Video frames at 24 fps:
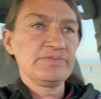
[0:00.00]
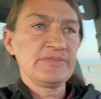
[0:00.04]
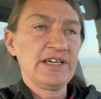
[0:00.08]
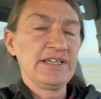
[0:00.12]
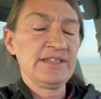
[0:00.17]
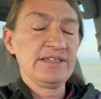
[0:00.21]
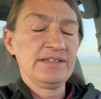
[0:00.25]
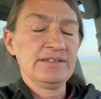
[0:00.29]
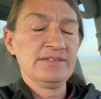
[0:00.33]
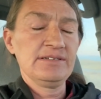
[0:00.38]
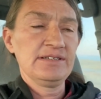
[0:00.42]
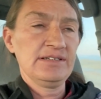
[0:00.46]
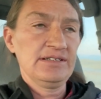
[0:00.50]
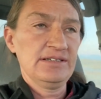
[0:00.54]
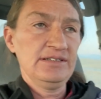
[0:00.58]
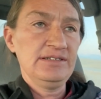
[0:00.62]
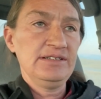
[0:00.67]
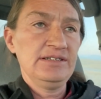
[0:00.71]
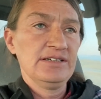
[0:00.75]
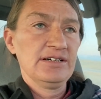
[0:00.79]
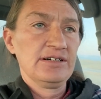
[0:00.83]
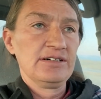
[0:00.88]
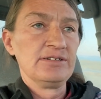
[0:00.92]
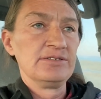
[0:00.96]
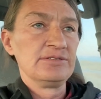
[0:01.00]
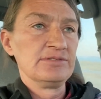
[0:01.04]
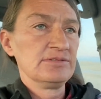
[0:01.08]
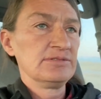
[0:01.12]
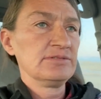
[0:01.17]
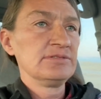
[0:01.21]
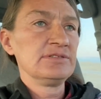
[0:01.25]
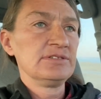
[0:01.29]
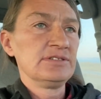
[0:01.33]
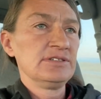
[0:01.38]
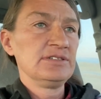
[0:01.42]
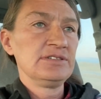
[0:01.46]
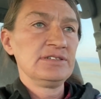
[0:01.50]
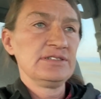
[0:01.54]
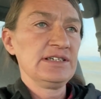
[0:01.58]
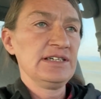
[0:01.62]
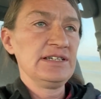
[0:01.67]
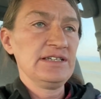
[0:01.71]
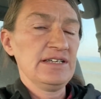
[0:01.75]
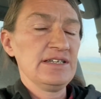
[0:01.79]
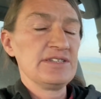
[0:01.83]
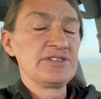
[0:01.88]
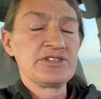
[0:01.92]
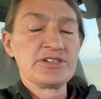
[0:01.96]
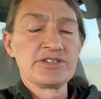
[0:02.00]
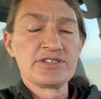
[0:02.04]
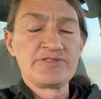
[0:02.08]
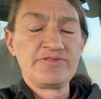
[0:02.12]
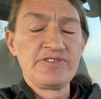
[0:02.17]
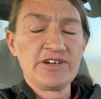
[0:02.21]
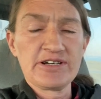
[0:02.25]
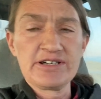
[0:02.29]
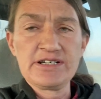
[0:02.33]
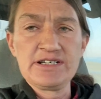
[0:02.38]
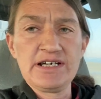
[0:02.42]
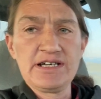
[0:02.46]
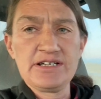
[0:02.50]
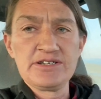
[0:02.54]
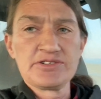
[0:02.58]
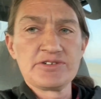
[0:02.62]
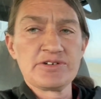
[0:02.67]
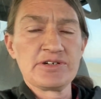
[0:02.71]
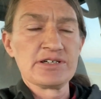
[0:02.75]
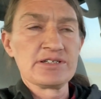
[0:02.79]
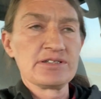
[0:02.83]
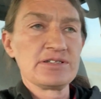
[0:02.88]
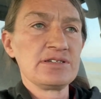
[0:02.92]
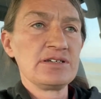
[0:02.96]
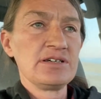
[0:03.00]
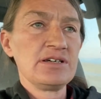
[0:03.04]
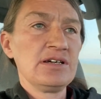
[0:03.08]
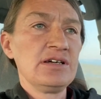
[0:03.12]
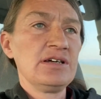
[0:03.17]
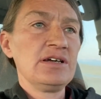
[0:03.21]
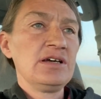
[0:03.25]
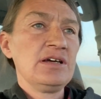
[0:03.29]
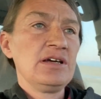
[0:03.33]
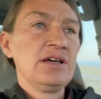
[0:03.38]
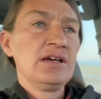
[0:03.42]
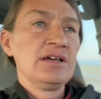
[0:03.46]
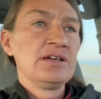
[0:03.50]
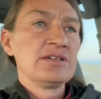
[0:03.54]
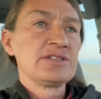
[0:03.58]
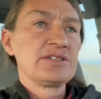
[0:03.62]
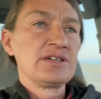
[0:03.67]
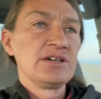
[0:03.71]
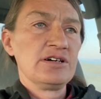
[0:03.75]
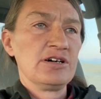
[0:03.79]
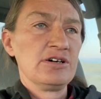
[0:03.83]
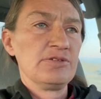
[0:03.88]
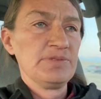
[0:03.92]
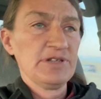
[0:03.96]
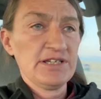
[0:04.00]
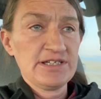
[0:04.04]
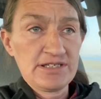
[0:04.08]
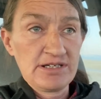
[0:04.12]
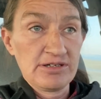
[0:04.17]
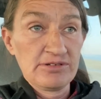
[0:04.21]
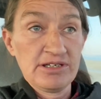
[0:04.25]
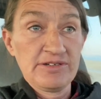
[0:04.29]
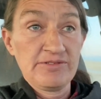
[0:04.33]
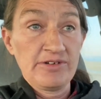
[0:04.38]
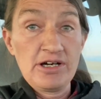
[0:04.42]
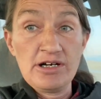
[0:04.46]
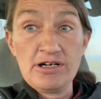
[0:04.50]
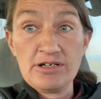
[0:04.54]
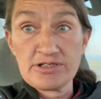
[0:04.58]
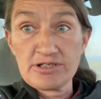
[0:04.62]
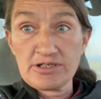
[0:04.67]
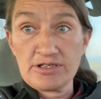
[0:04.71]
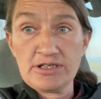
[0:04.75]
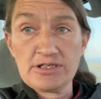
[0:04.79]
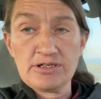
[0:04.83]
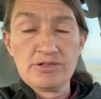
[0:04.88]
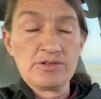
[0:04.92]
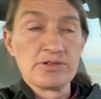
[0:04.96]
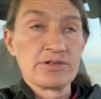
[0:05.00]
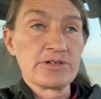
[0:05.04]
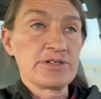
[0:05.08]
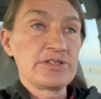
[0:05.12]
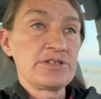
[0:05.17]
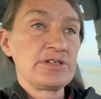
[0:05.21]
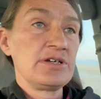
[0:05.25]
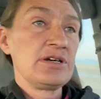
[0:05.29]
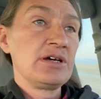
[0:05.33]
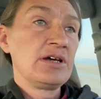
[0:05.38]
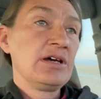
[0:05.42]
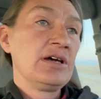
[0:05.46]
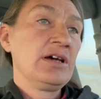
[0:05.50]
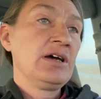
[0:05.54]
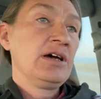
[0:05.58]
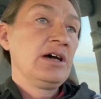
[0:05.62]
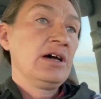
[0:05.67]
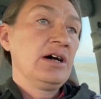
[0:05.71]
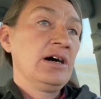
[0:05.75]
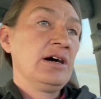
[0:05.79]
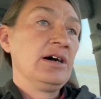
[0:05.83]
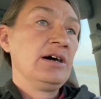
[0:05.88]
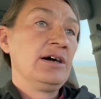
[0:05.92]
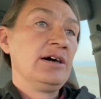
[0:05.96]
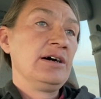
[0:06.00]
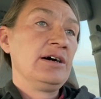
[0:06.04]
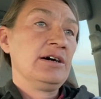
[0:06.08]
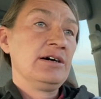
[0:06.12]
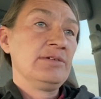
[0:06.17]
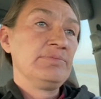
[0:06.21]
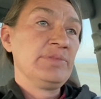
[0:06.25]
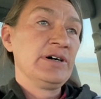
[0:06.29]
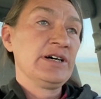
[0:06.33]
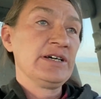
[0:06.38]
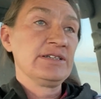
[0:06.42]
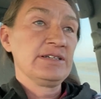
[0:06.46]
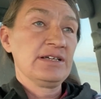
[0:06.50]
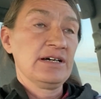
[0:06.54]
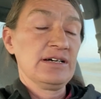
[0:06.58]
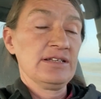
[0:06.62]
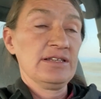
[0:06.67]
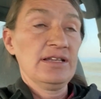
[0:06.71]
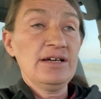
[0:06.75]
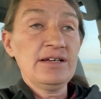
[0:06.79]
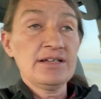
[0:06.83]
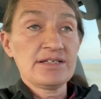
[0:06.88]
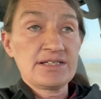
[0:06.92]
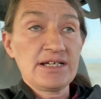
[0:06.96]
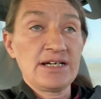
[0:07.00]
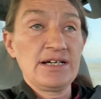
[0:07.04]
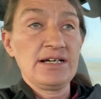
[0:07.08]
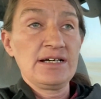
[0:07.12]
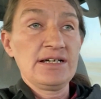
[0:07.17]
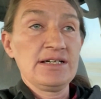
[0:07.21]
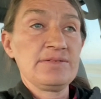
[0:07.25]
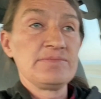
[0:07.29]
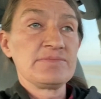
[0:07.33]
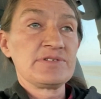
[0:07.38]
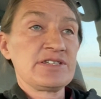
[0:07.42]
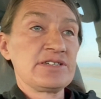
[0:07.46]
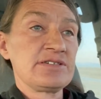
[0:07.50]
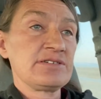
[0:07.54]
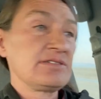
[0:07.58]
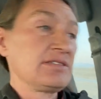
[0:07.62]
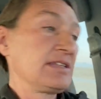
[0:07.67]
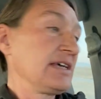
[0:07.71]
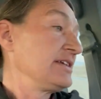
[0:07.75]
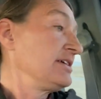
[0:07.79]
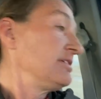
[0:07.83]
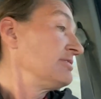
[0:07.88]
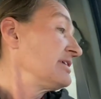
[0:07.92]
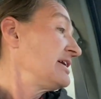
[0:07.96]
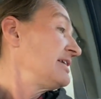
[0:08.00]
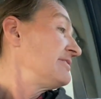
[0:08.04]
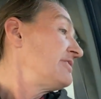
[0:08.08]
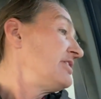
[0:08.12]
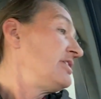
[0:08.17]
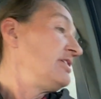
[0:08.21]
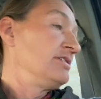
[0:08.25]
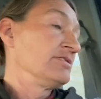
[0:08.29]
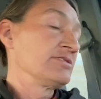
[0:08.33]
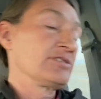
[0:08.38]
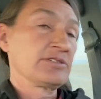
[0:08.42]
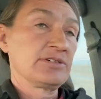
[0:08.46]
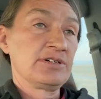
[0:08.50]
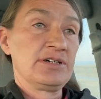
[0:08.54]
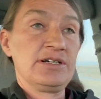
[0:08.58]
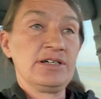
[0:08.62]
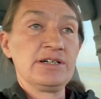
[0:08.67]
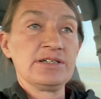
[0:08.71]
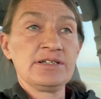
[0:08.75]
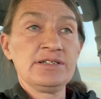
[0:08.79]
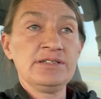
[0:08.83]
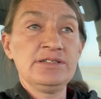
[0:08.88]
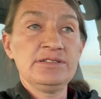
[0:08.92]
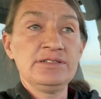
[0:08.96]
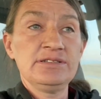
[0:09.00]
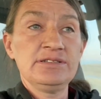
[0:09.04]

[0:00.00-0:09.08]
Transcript: And then, you know, it's just very dangerous. So please don't leave a halter on a horse. But a lot of times they don't have a halter on,